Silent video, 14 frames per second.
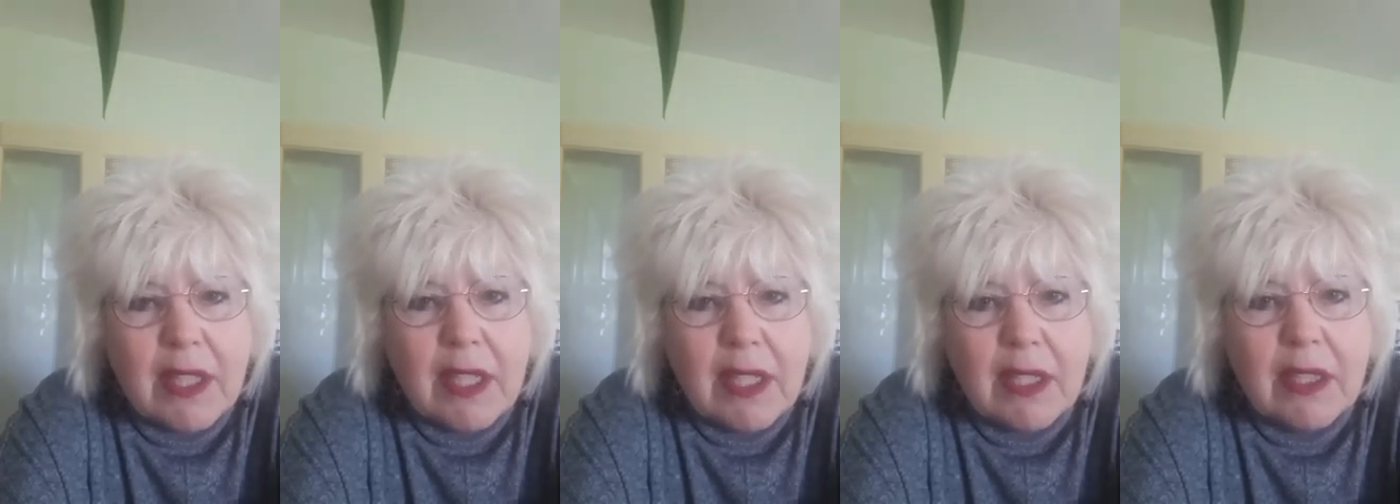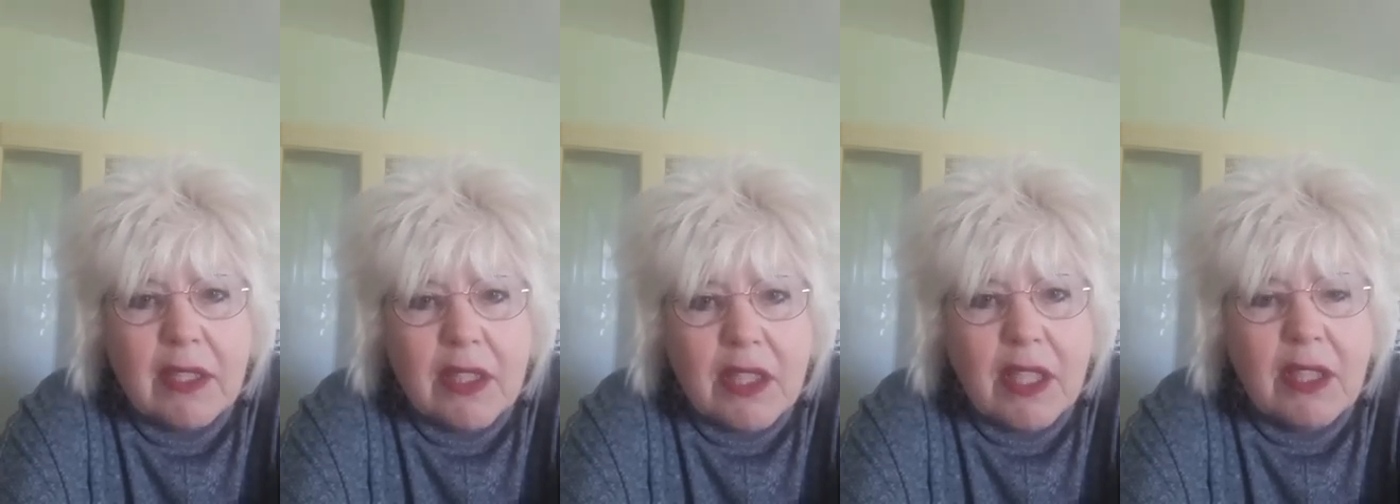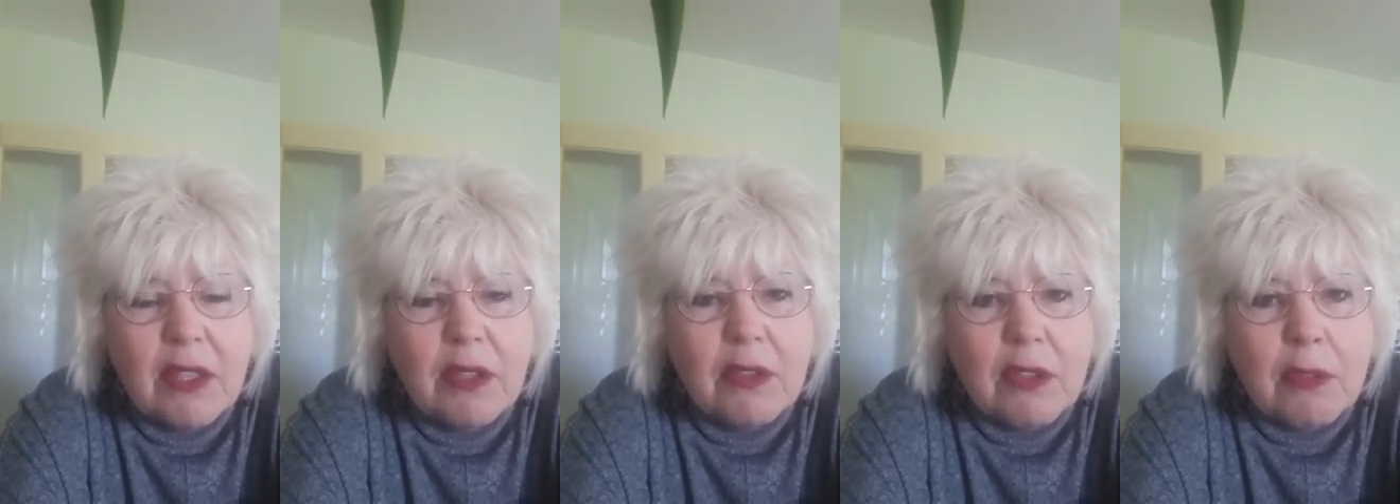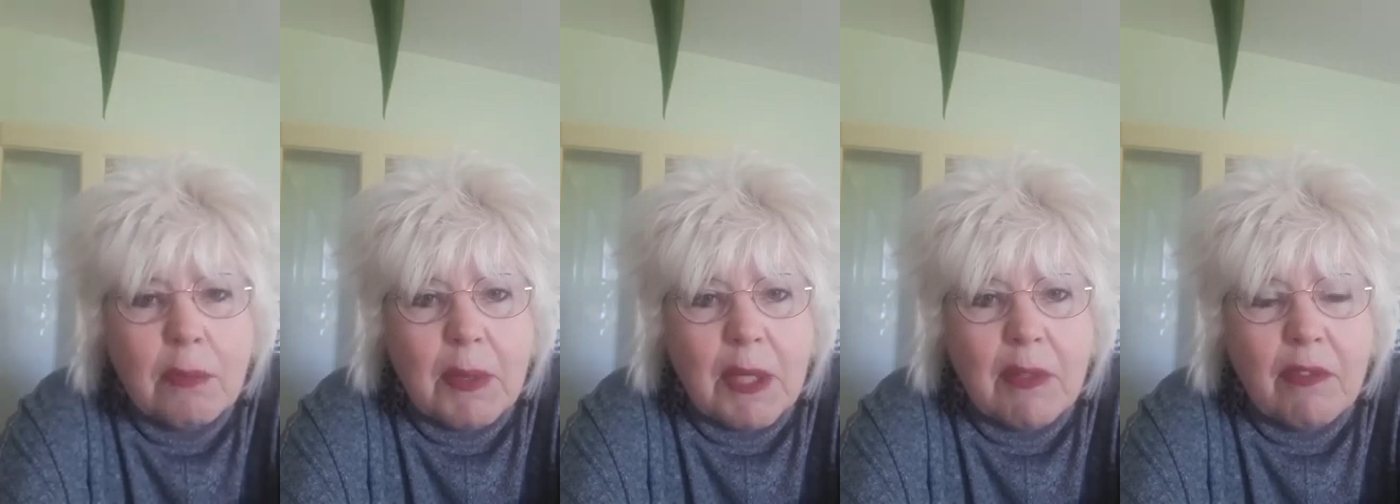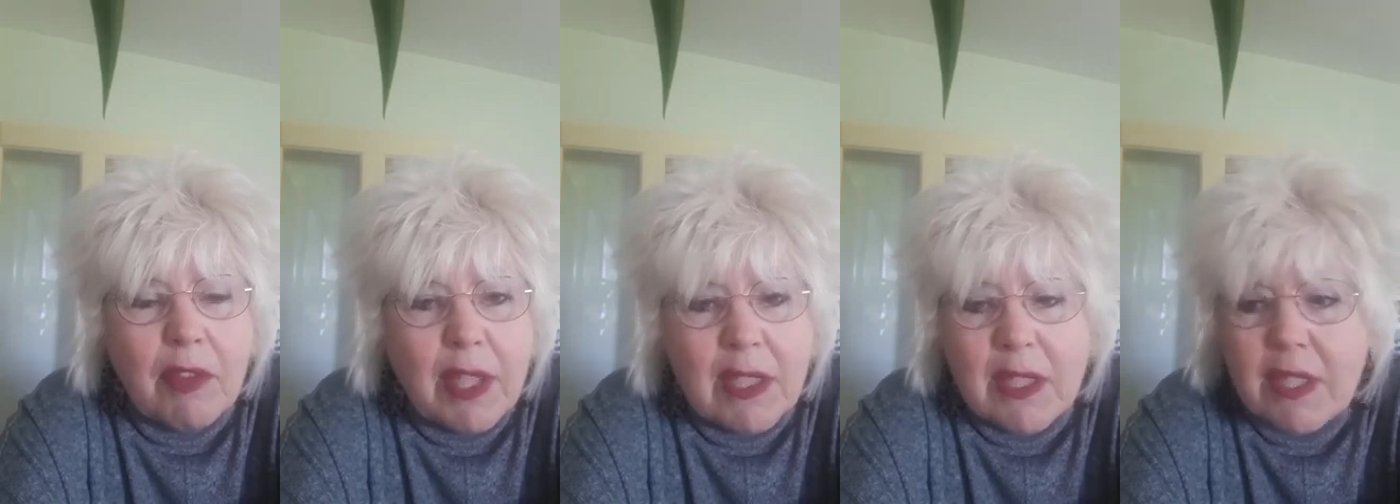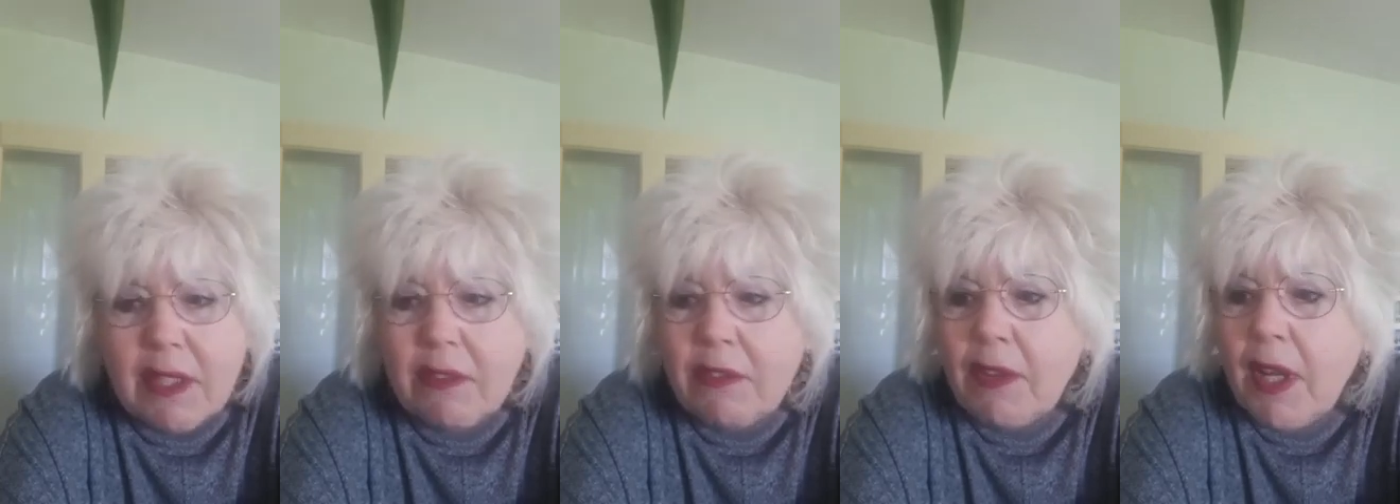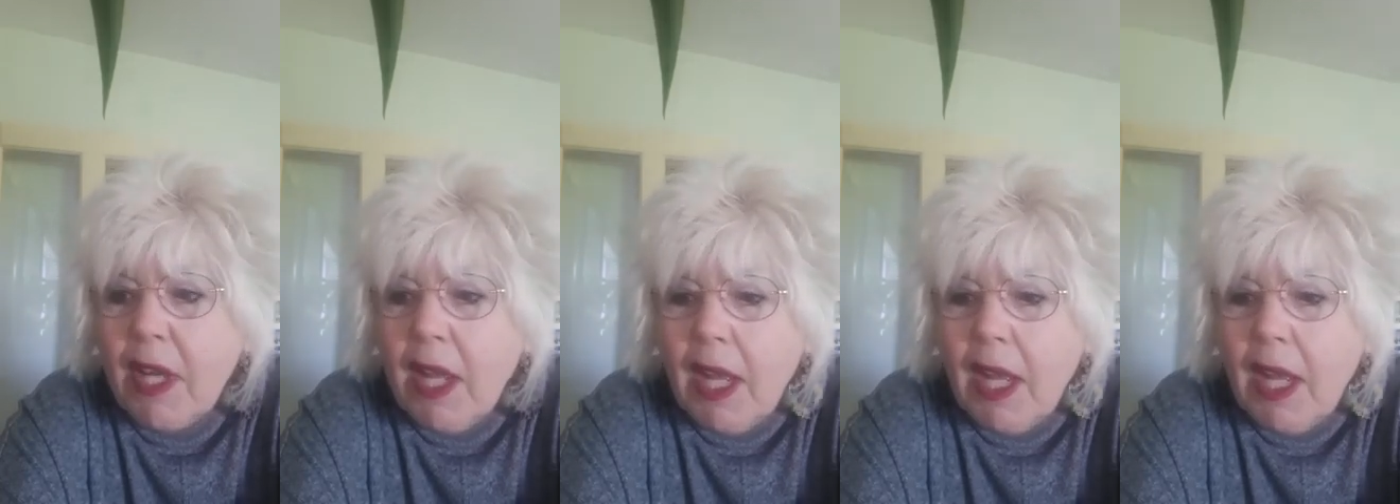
he continues to be inventive.